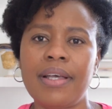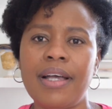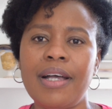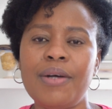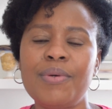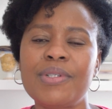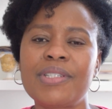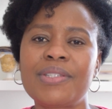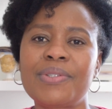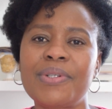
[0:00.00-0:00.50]

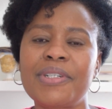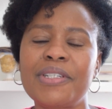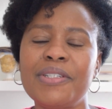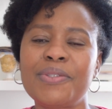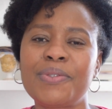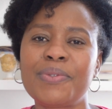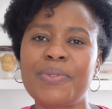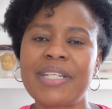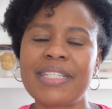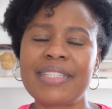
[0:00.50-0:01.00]
I was
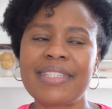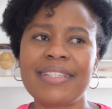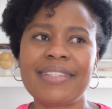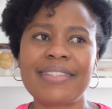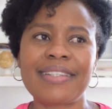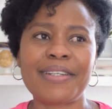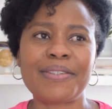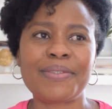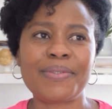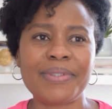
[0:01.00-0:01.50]
talking to one
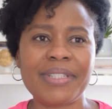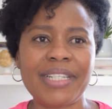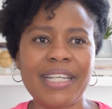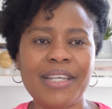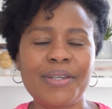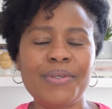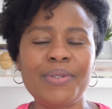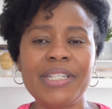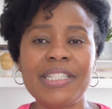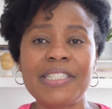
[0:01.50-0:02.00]
sister
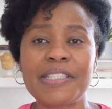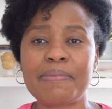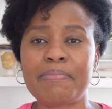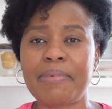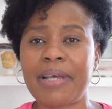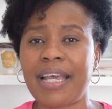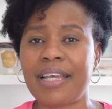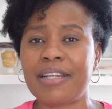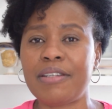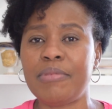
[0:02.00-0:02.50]
today who
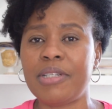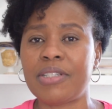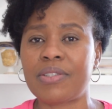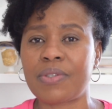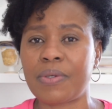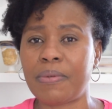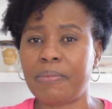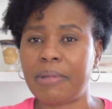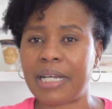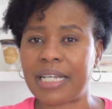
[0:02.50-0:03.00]
inspired me
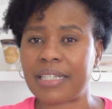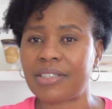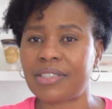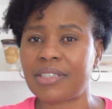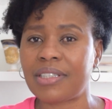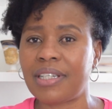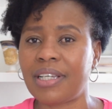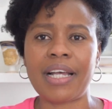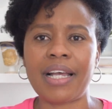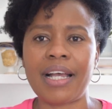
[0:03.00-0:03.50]
so
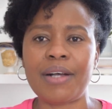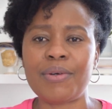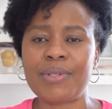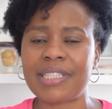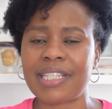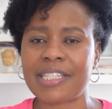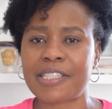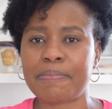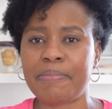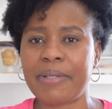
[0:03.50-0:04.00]
much. I
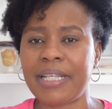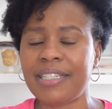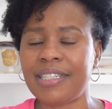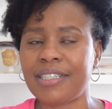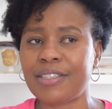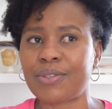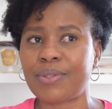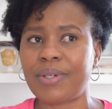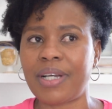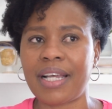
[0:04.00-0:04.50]
was
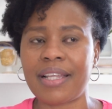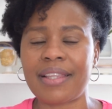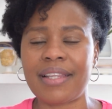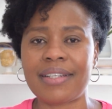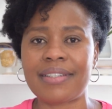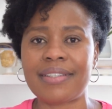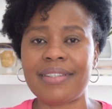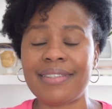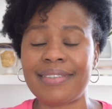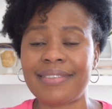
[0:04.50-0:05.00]
explaining to her
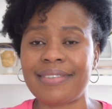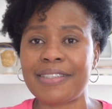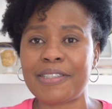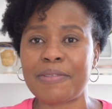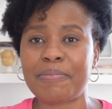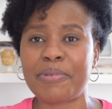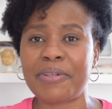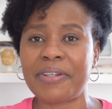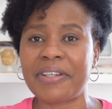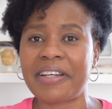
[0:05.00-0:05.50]
that in
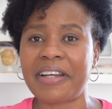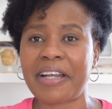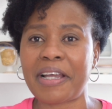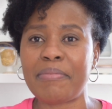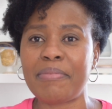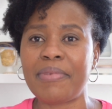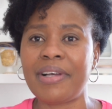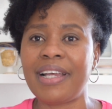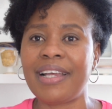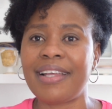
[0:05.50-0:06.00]
this
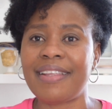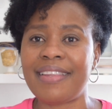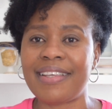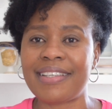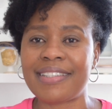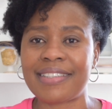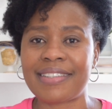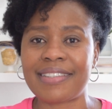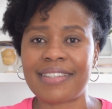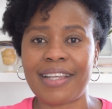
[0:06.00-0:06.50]
program,
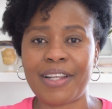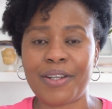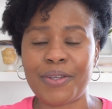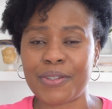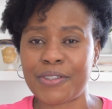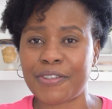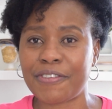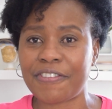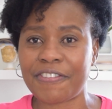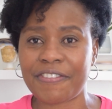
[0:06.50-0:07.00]
there's a
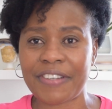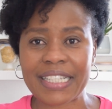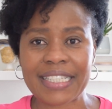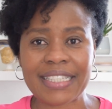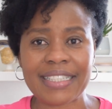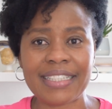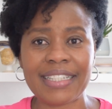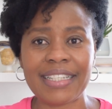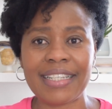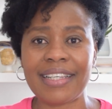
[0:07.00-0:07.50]
lot of
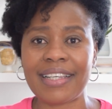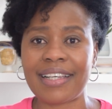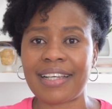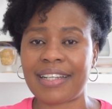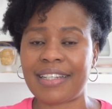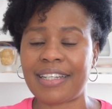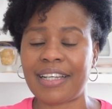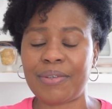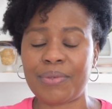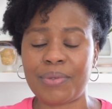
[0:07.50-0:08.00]
fasting
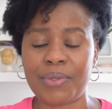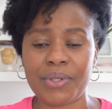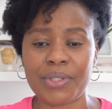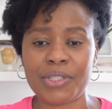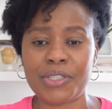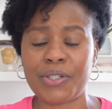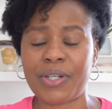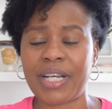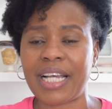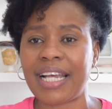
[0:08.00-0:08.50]
and I'll
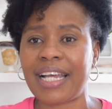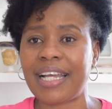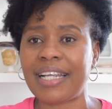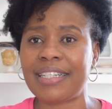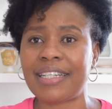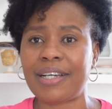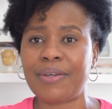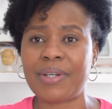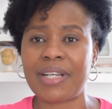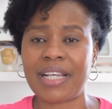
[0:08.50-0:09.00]
hold your
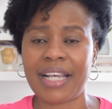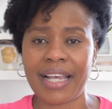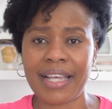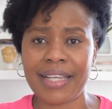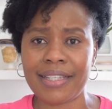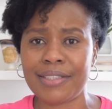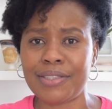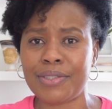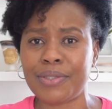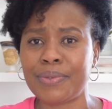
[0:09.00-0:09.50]
hand, I'll
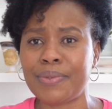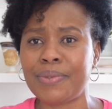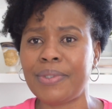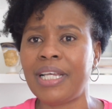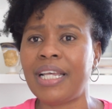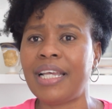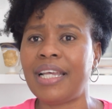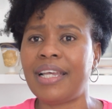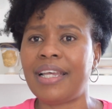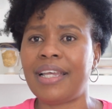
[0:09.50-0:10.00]
guide you,
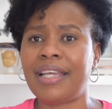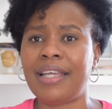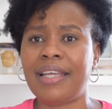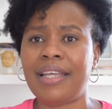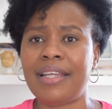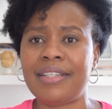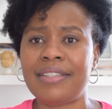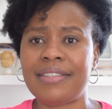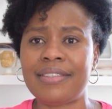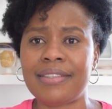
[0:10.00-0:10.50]

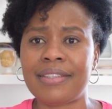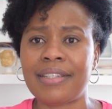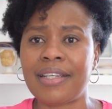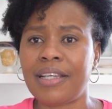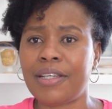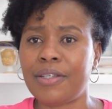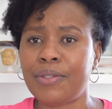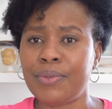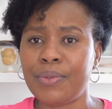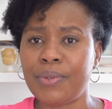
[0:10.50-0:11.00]
and
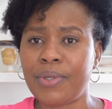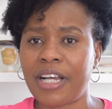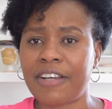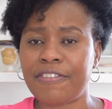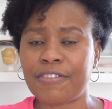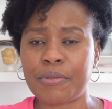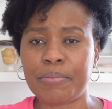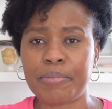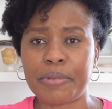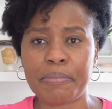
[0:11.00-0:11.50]
you
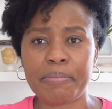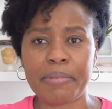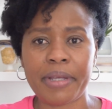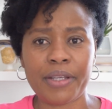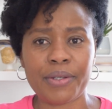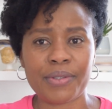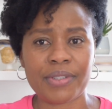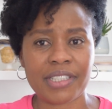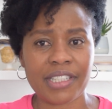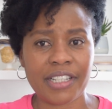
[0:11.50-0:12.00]
have to
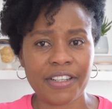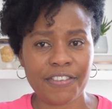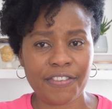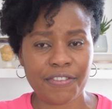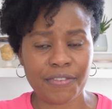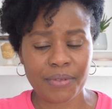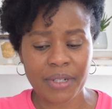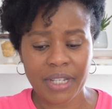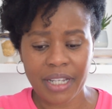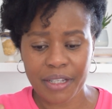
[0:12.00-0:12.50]
prepare
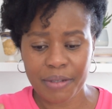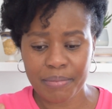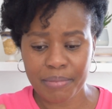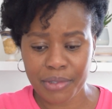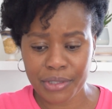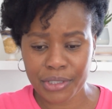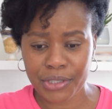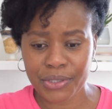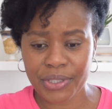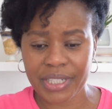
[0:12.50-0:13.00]
yourself
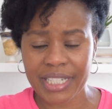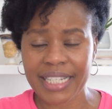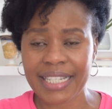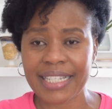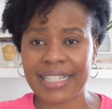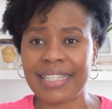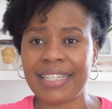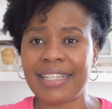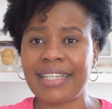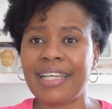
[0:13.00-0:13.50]

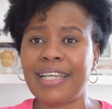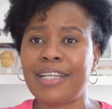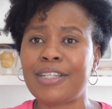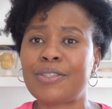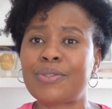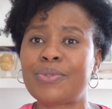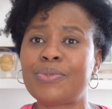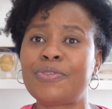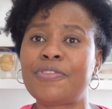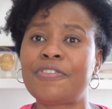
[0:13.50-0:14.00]
emotionally
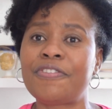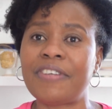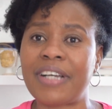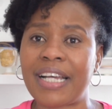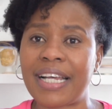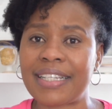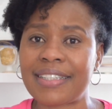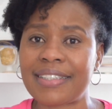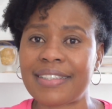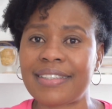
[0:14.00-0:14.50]
to
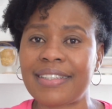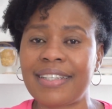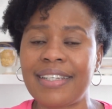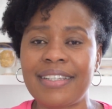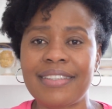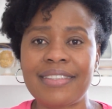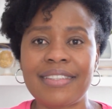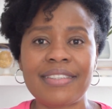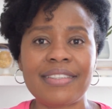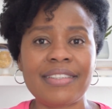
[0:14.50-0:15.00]
fast
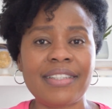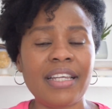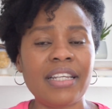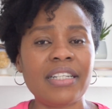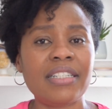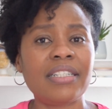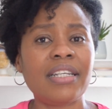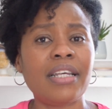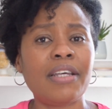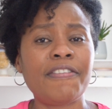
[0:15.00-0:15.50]
She
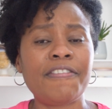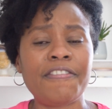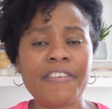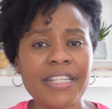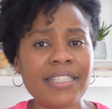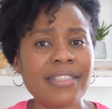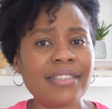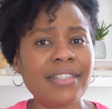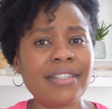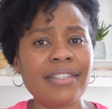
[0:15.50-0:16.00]
said,
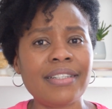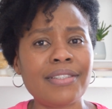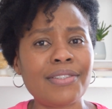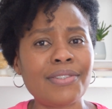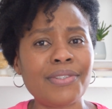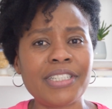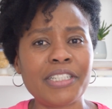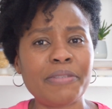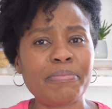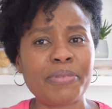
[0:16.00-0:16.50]
fasting is
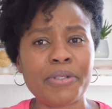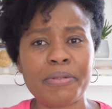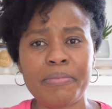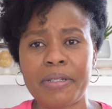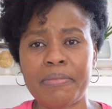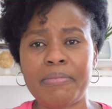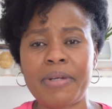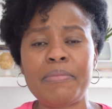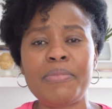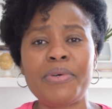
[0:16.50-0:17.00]
not a
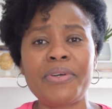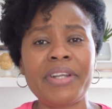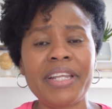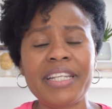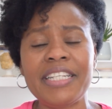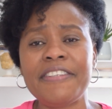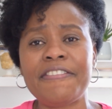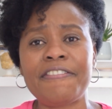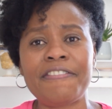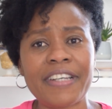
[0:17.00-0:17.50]
problem. I'm
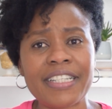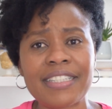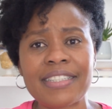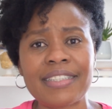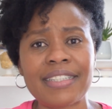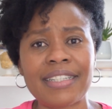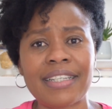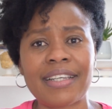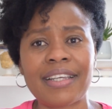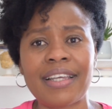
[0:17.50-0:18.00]
already
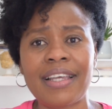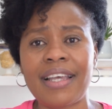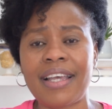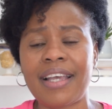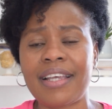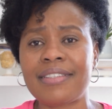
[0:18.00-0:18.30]
fasting.